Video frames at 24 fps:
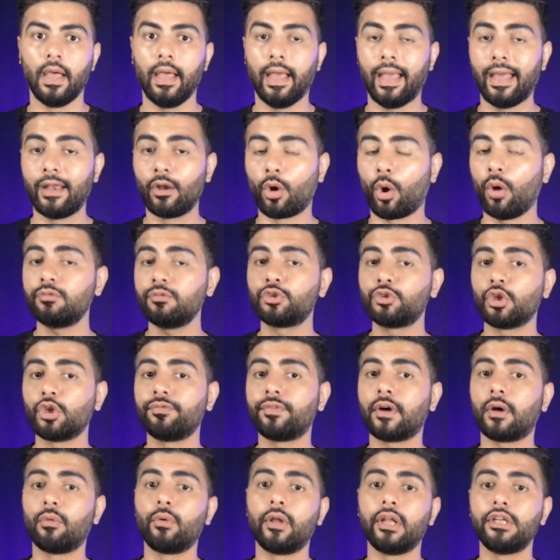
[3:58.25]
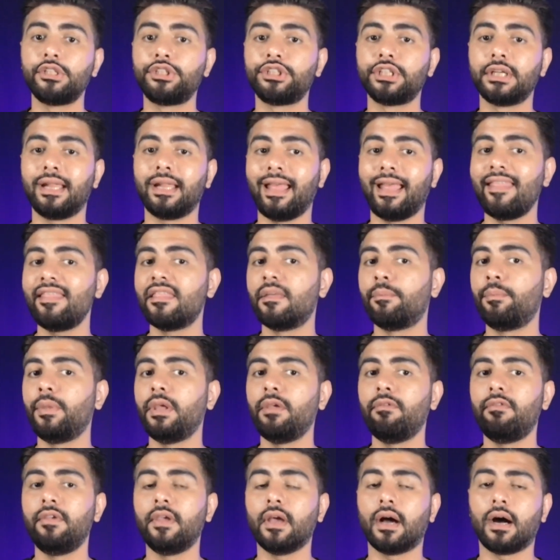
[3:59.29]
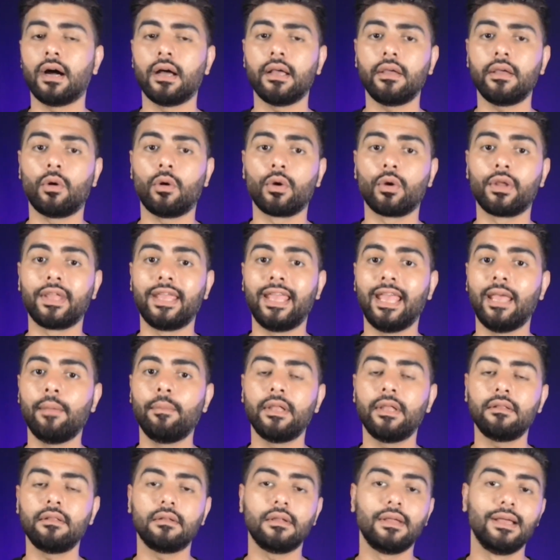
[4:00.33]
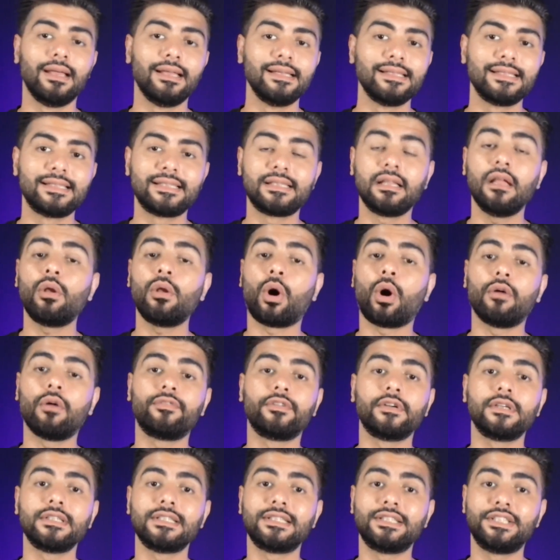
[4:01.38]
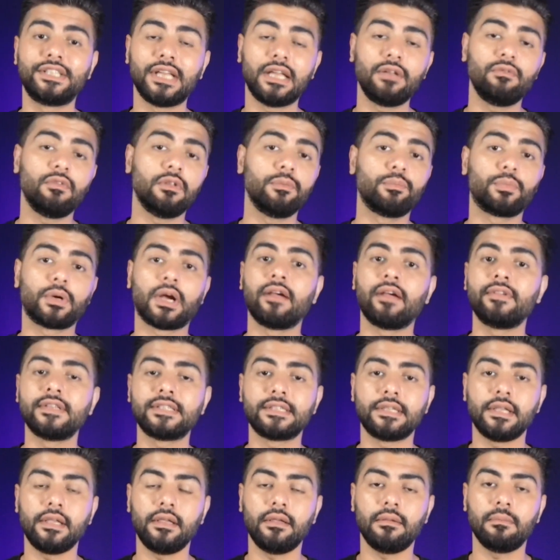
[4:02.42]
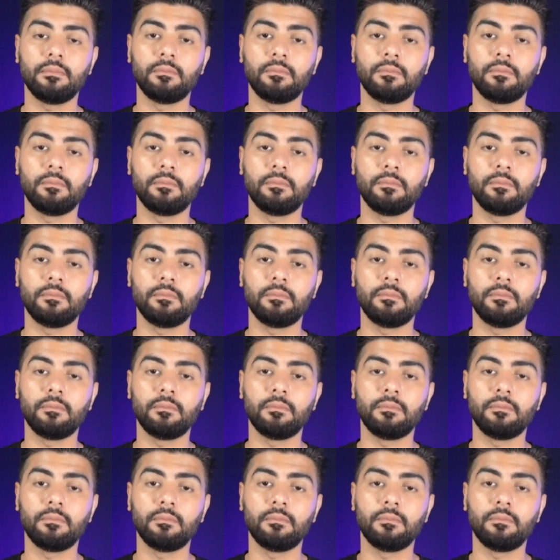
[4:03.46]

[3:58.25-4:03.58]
An offshore foundation in the BVI or Cayman still offers genuine privacy,